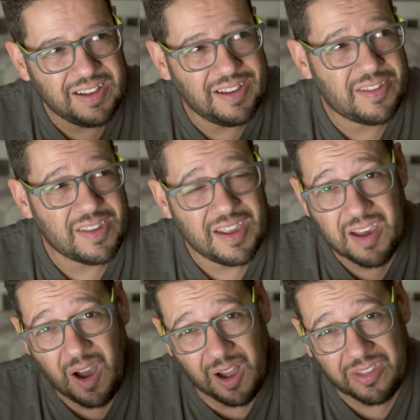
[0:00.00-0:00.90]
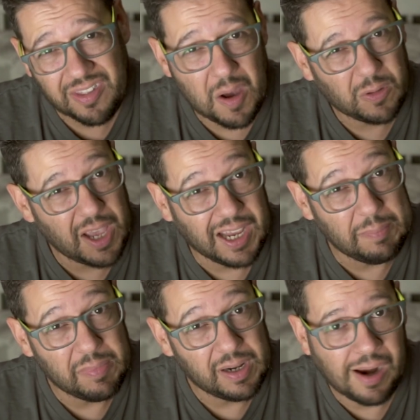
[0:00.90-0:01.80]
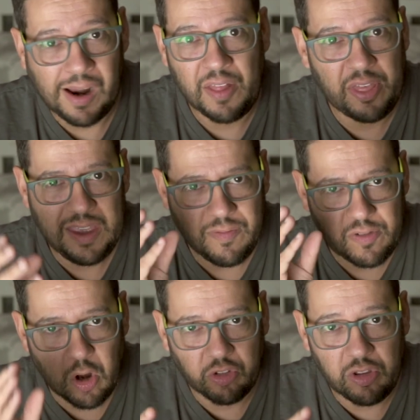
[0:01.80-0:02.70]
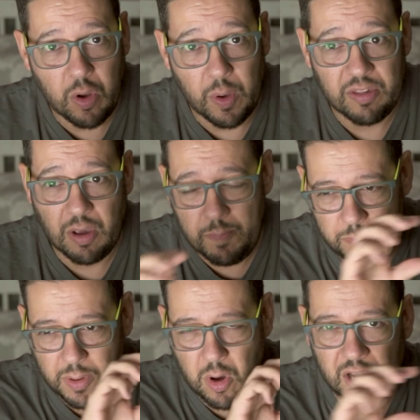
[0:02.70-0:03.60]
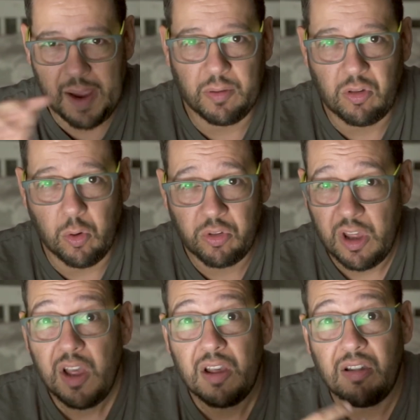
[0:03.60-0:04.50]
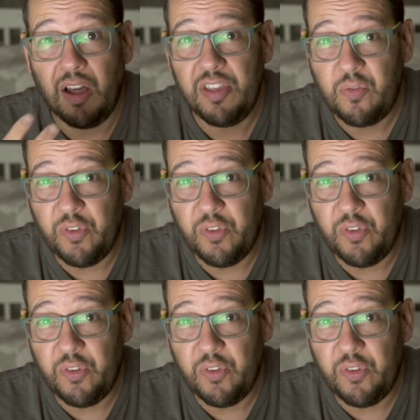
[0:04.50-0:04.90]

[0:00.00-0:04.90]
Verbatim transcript: it's, it's a hard sell game. I think you've got to do it. So block capitals, it's like this